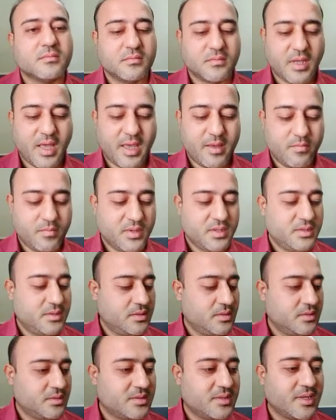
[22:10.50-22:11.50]
I
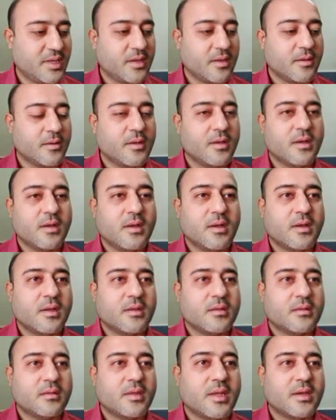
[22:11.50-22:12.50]
must say
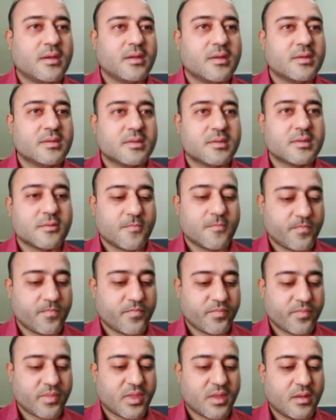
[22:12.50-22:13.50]
that is
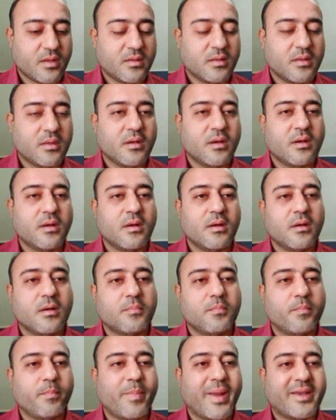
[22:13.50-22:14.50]
the
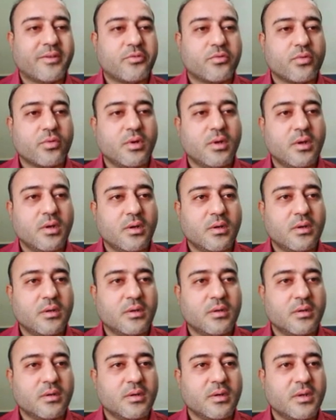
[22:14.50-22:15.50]
petrol
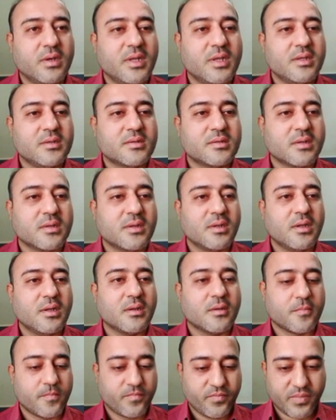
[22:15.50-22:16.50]
diesel,
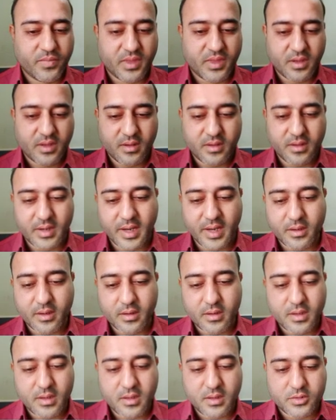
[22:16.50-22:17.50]
right?
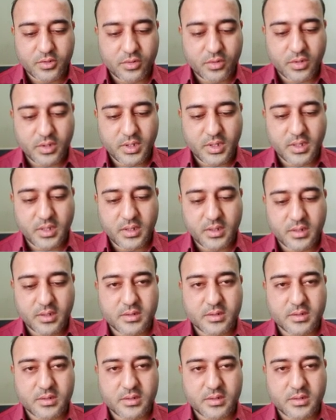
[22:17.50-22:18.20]
So here it is